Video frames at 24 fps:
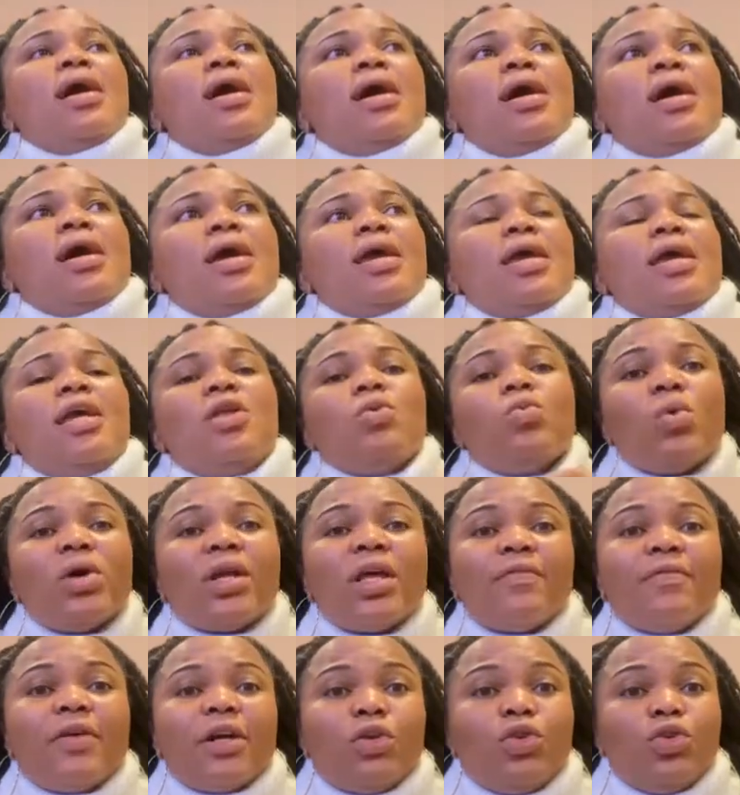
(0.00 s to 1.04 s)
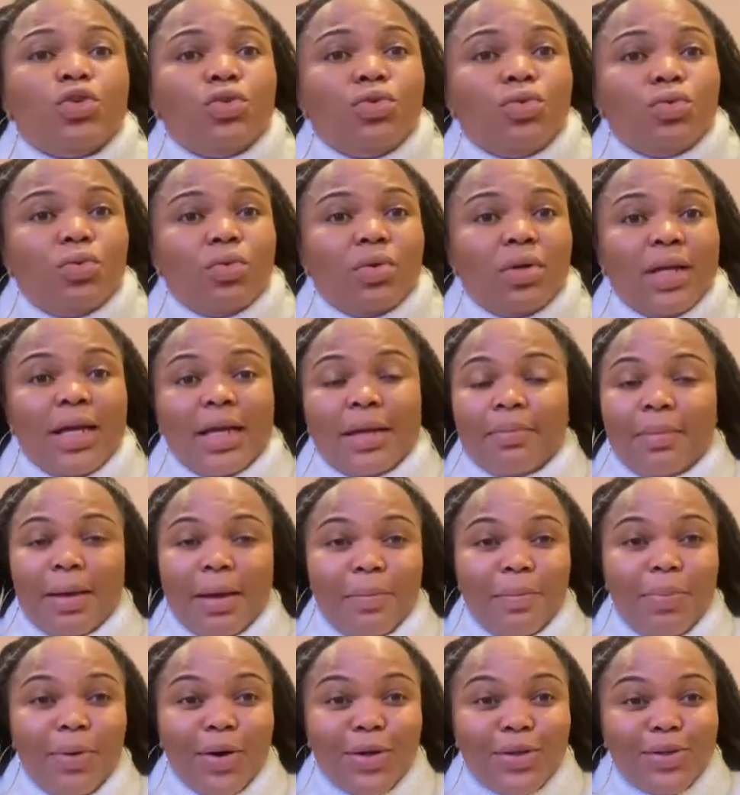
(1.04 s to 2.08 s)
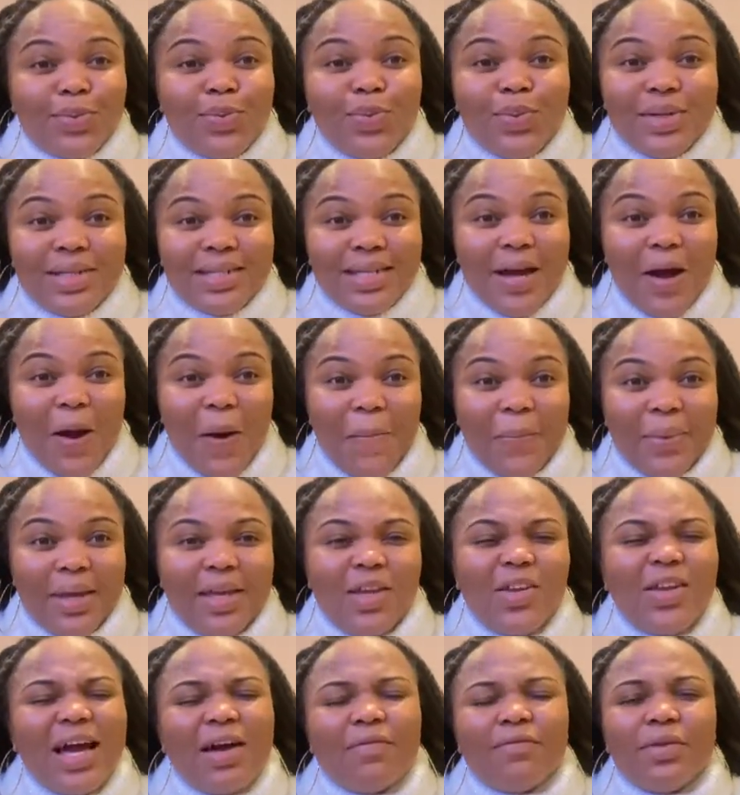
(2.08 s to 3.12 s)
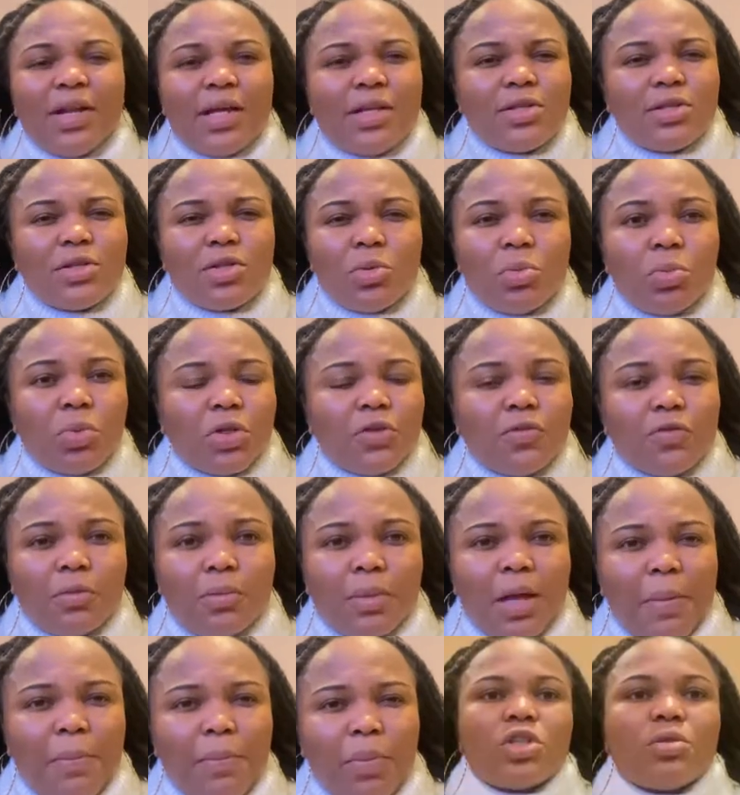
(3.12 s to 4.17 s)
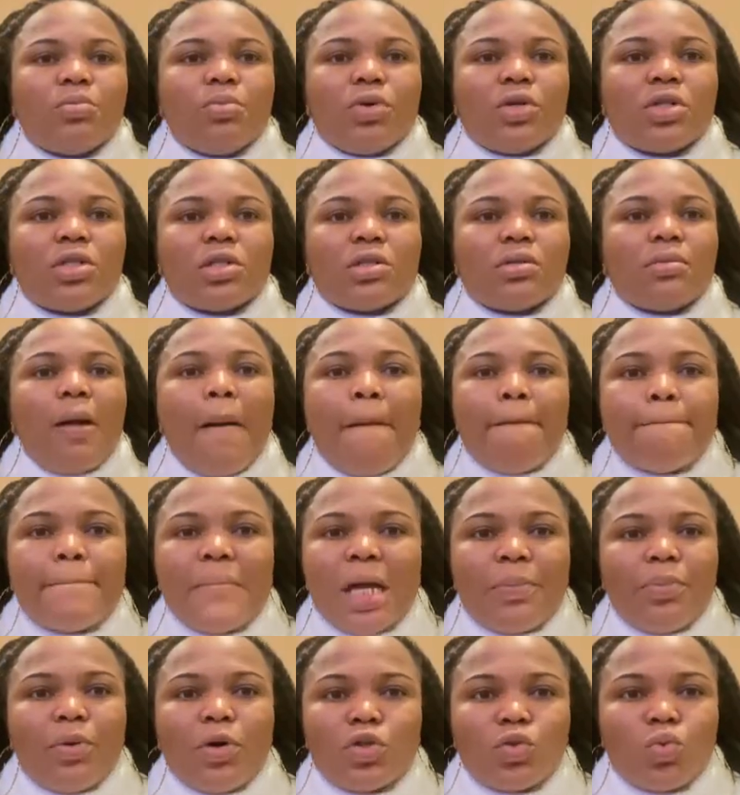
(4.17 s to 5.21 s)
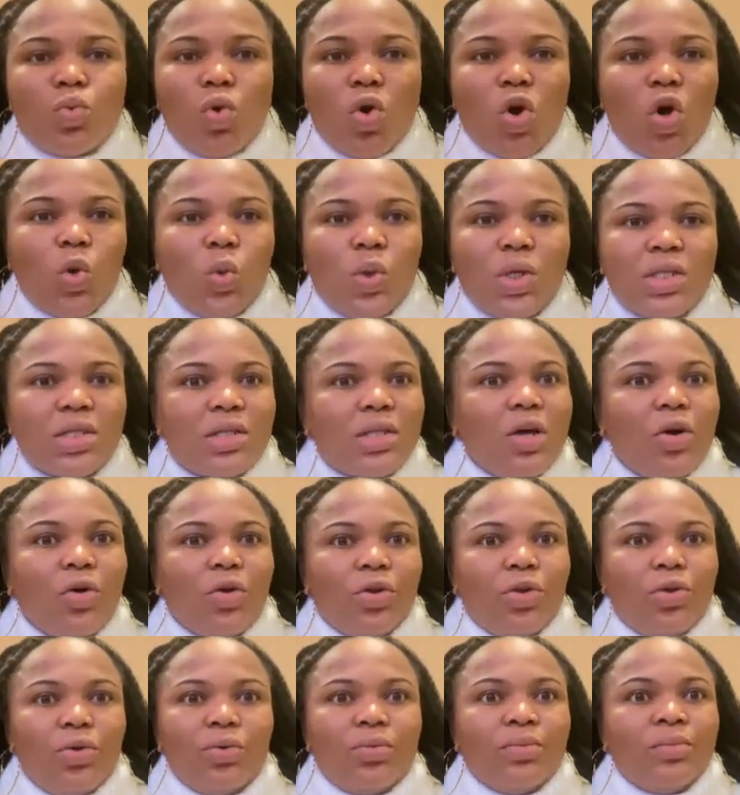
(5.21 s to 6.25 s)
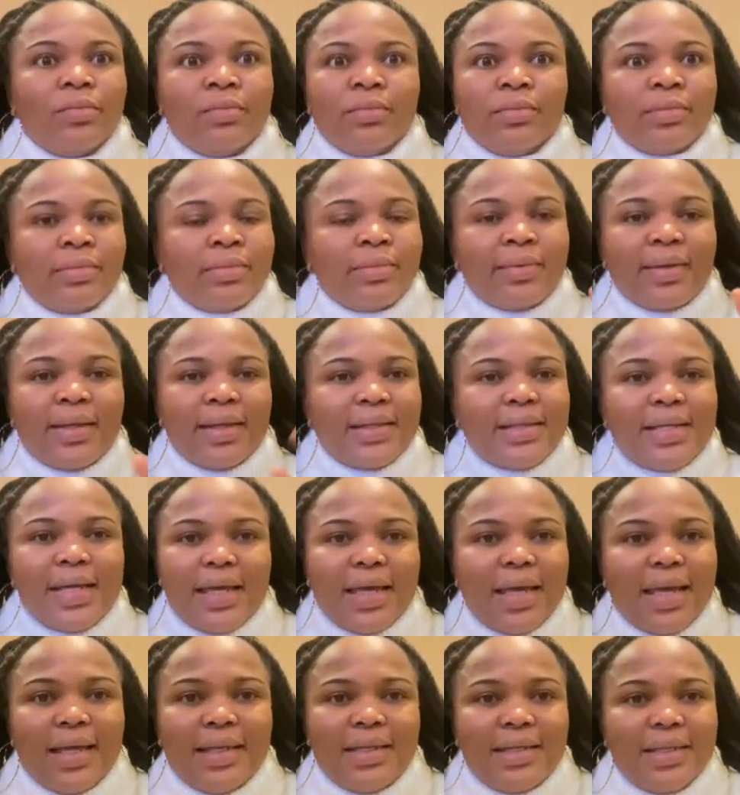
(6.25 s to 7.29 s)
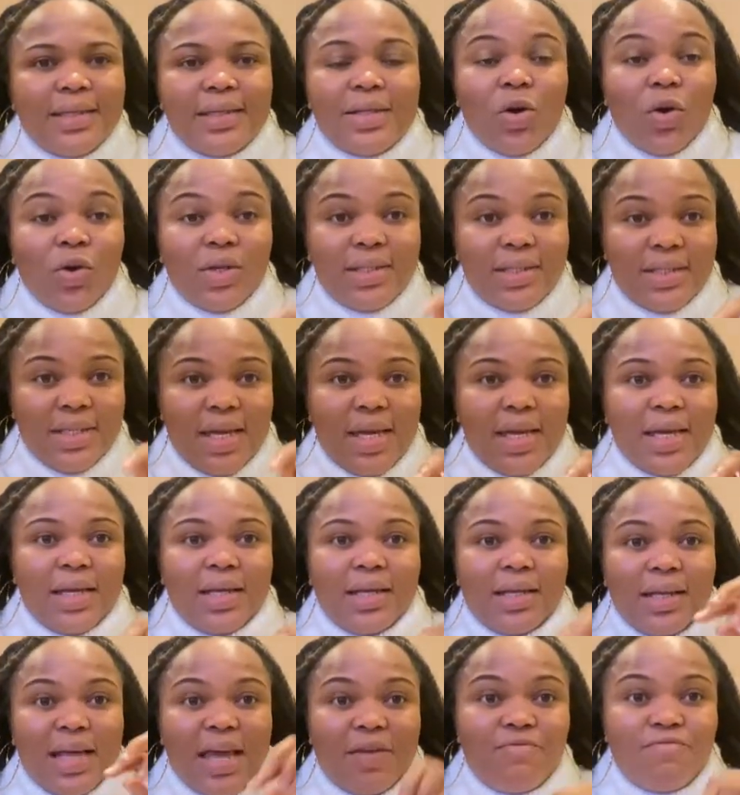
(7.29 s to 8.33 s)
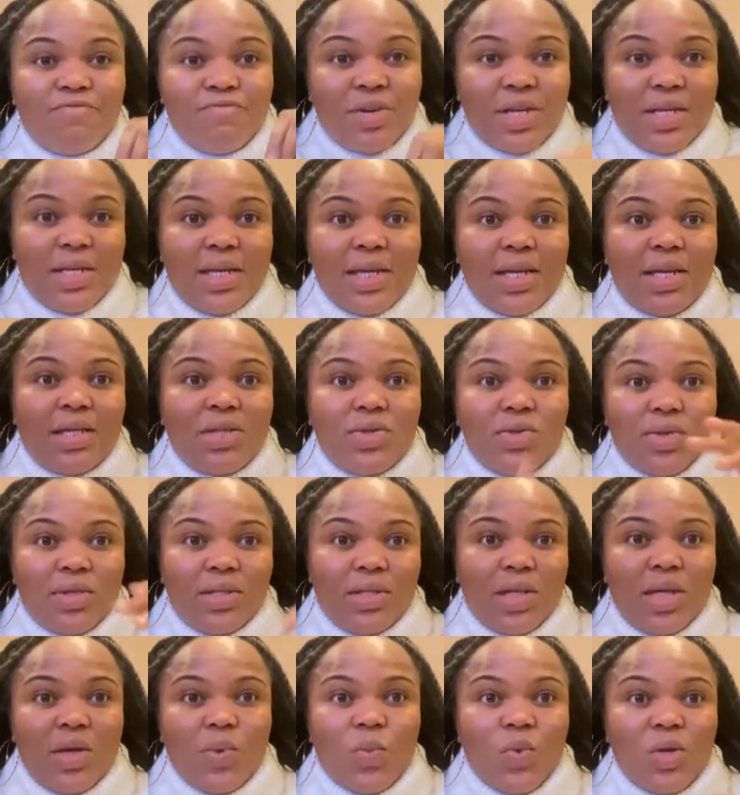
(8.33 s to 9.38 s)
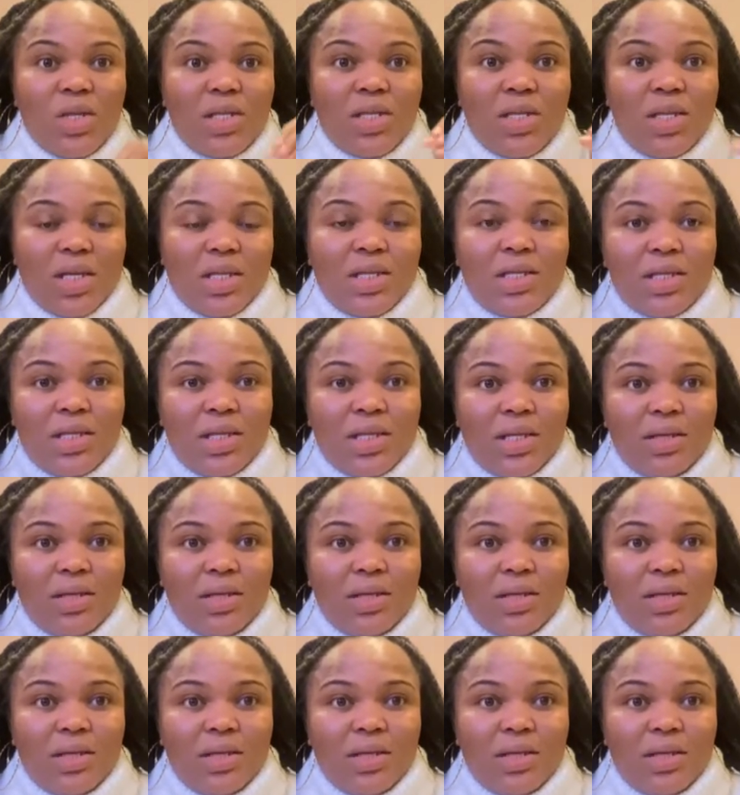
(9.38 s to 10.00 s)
In whatever you do, like my boss would tell me, you know, I've learned so much from my boss, but my boss will always tell you, take your day, every day is your day with destiny.